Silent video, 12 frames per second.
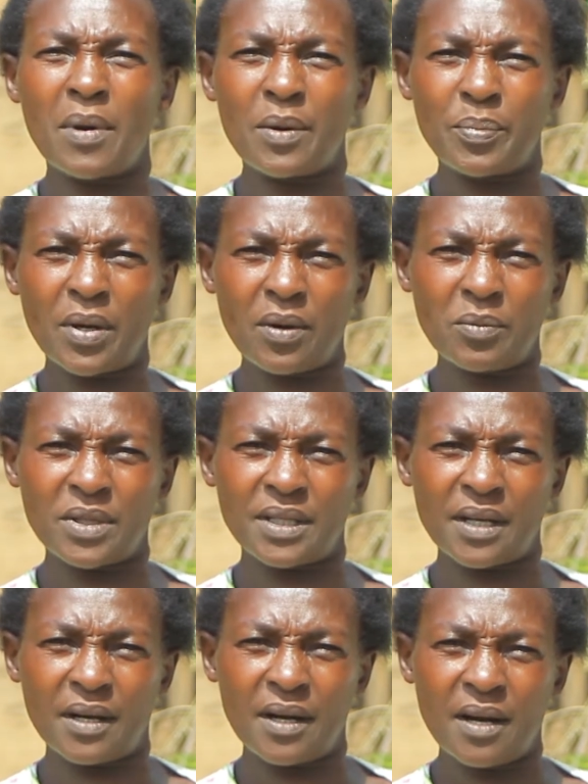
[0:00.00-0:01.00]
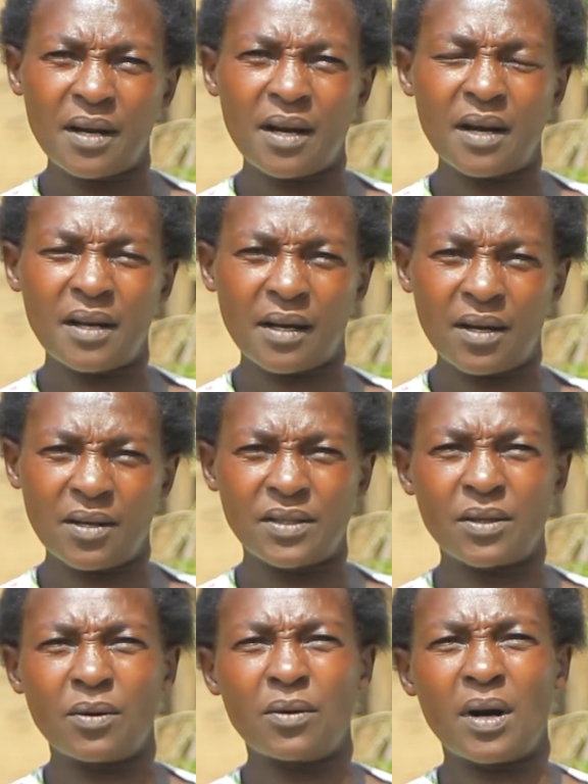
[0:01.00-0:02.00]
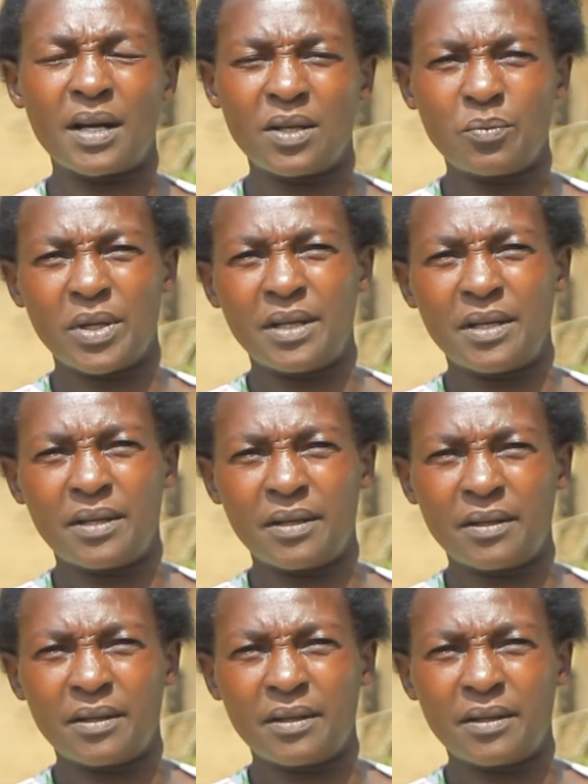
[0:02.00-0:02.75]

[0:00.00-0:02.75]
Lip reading: bampero mucya kandi agazeho ahimwihire